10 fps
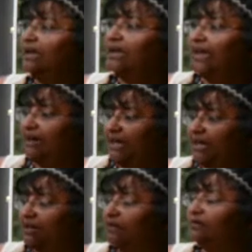
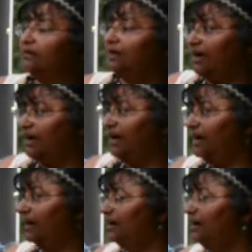hammock,
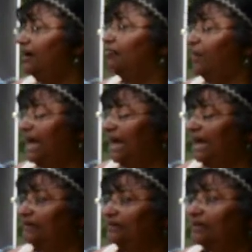cigar,
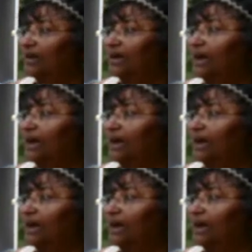maize.